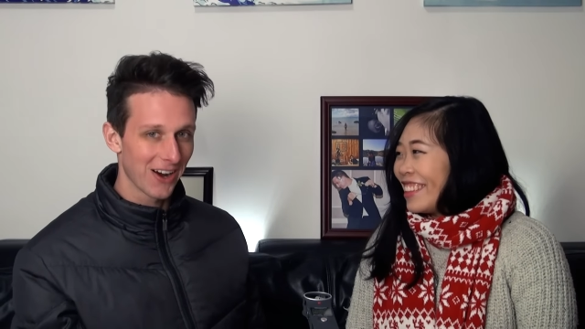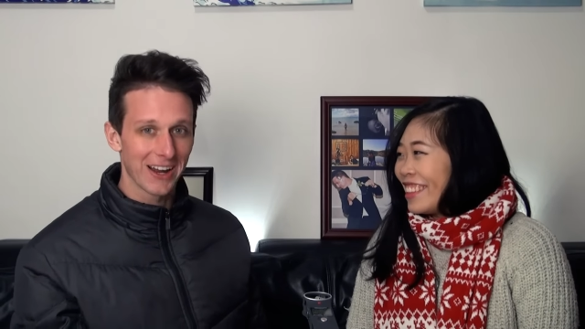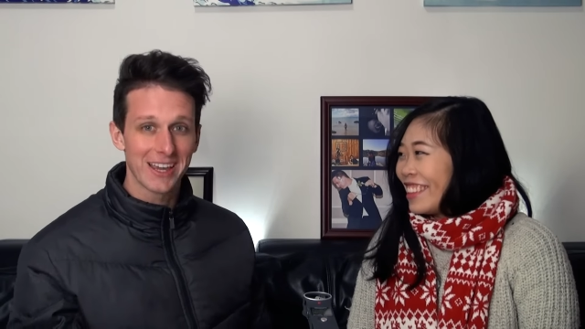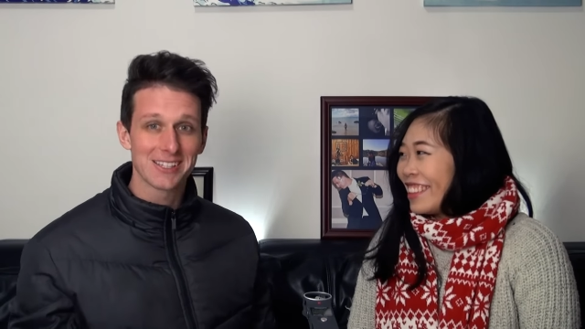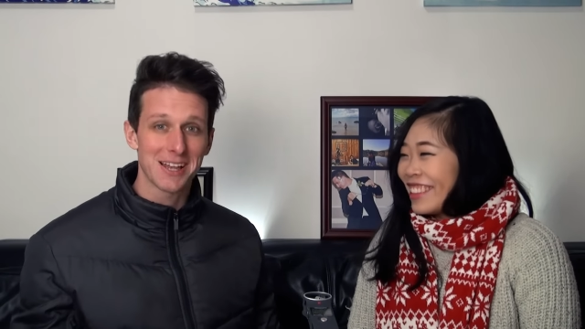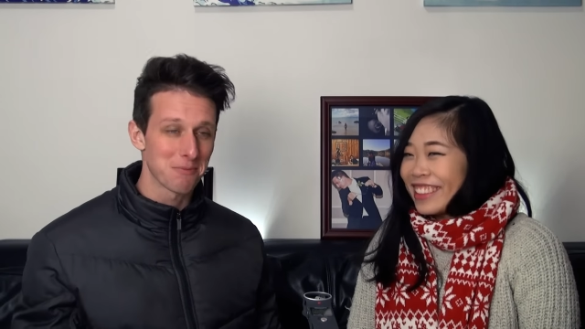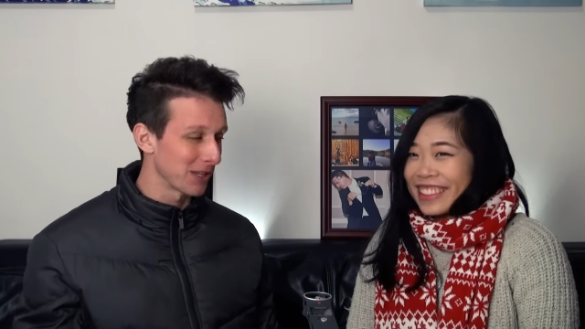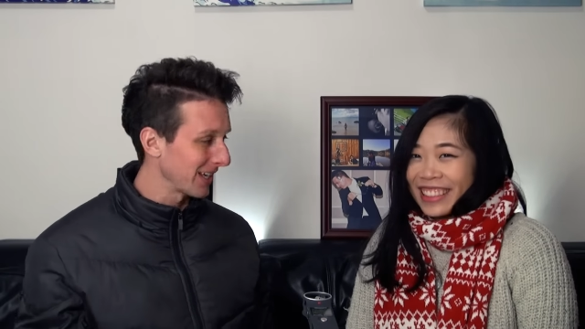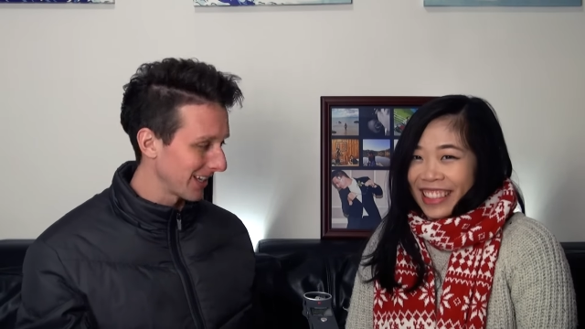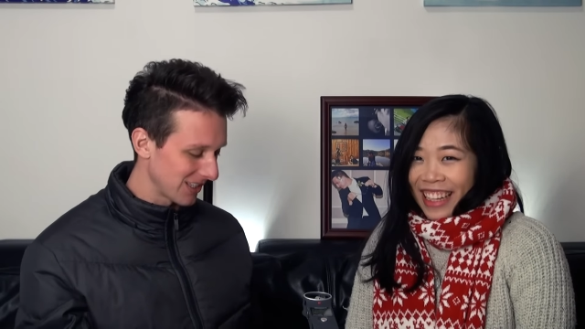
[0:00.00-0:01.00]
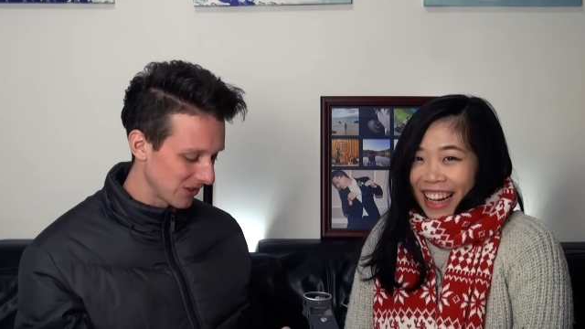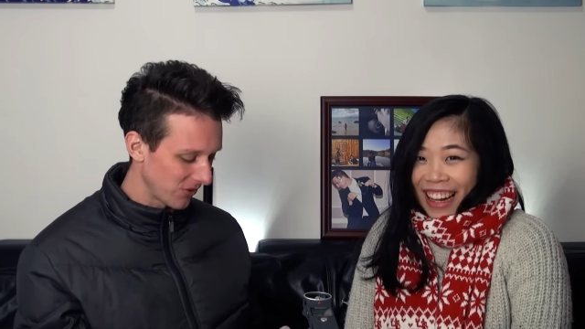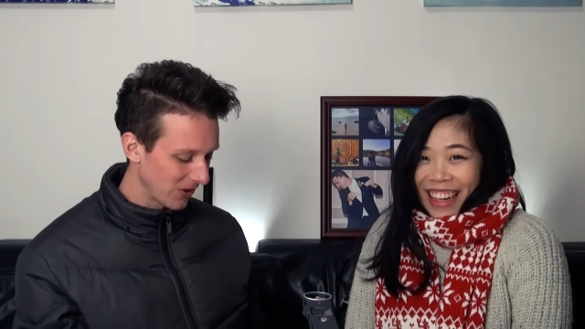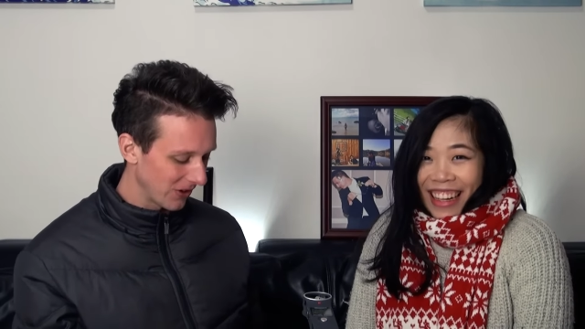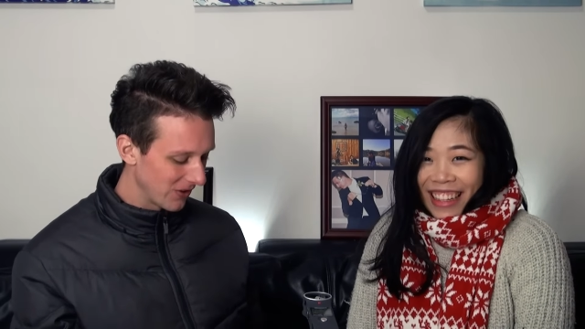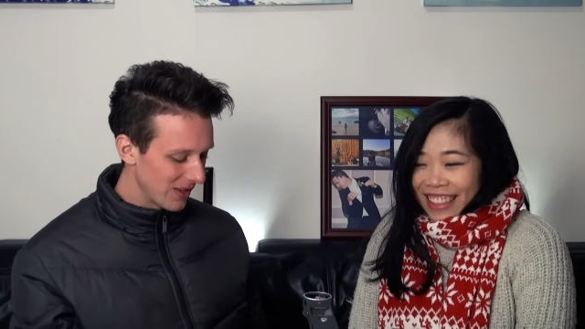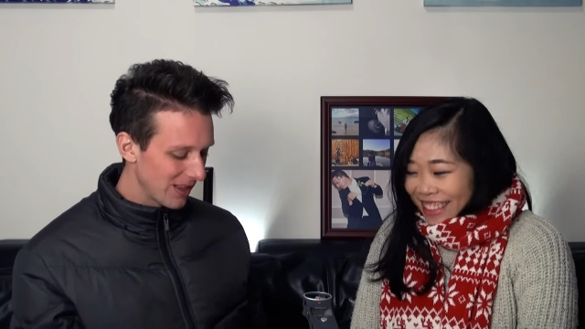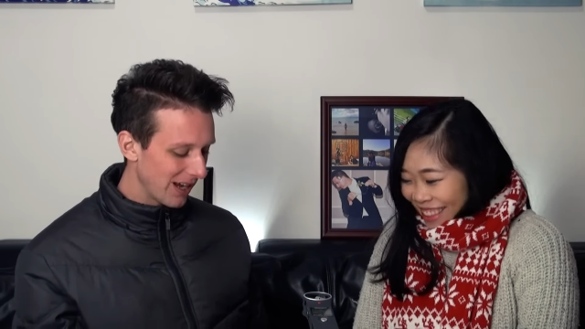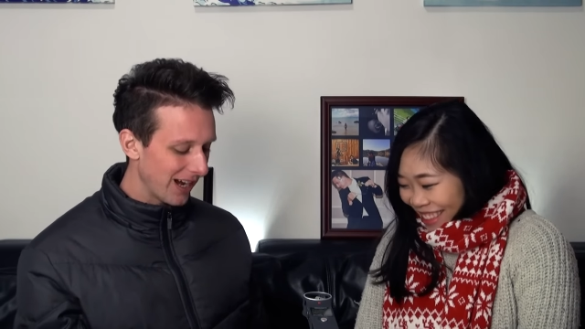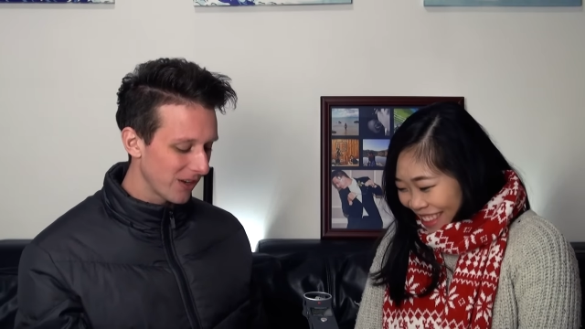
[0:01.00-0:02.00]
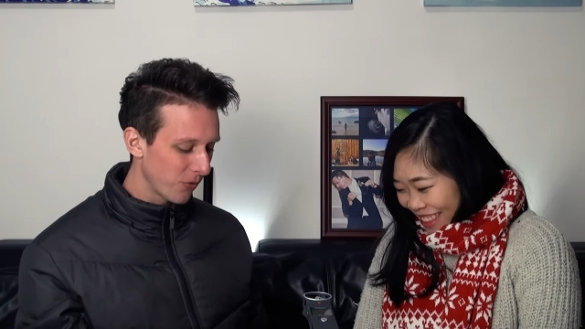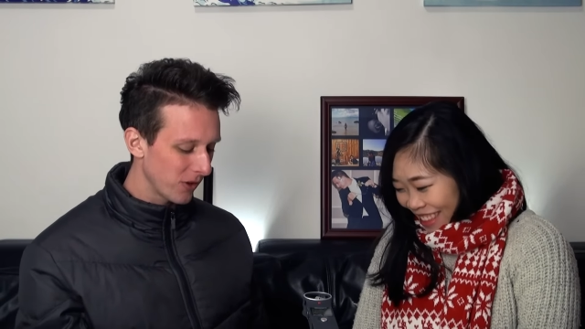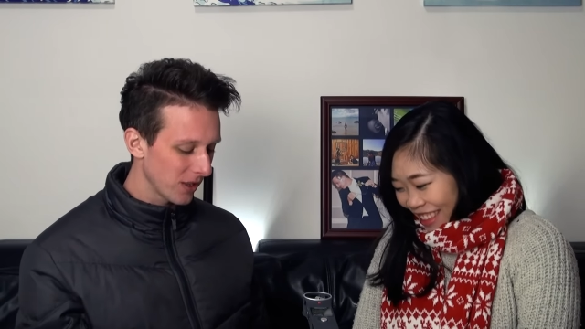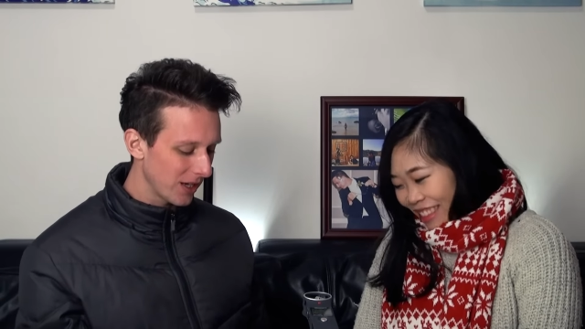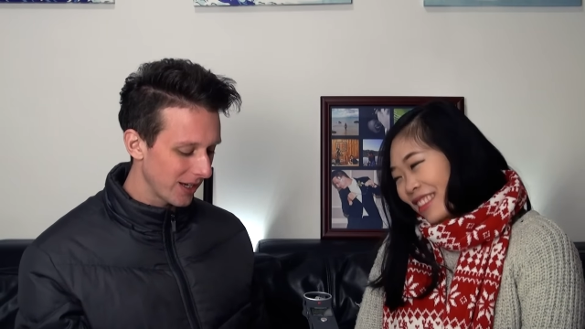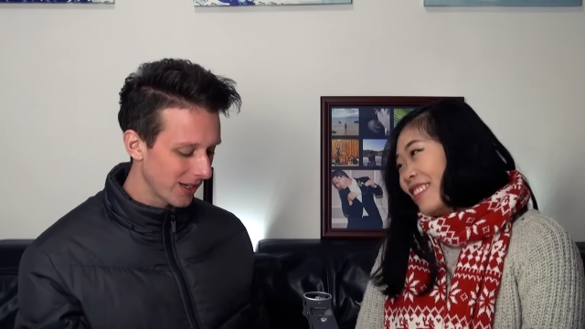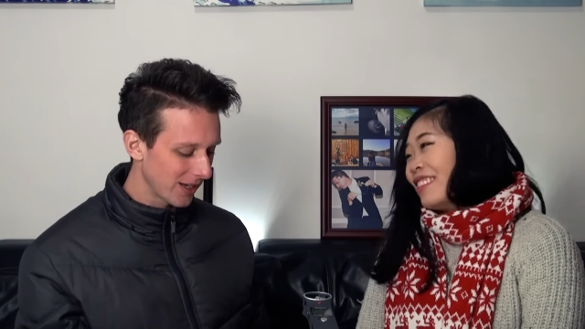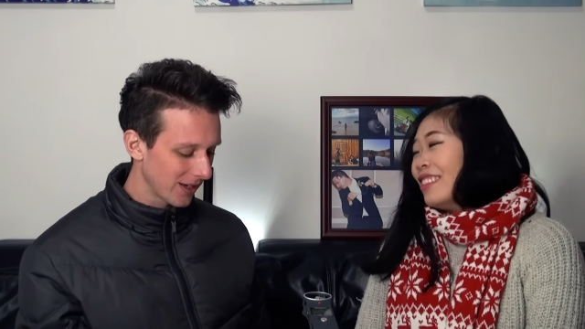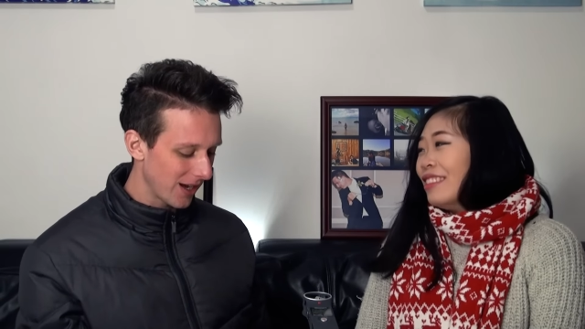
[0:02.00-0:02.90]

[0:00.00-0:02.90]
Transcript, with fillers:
Speaker 1: Sorry, I can't stop looking at this photo. I feel like